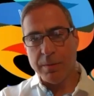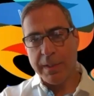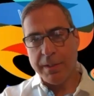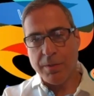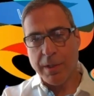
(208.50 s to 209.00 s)

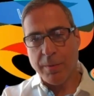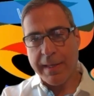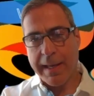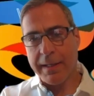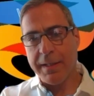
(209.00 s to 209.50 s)
when you're doing it
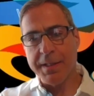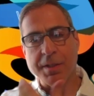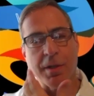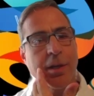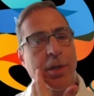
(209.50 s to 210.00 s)
with acne
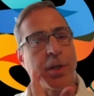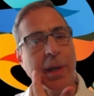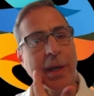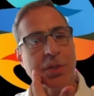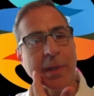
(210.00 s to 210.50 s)
scarring, or are you
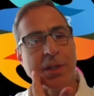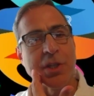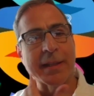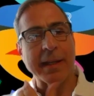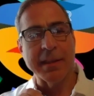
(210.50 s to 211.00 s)
actually
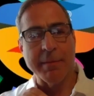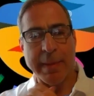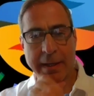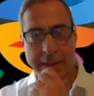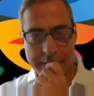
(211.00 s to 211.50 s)
injecting at the
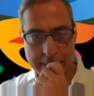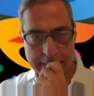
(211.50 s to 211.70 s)
base?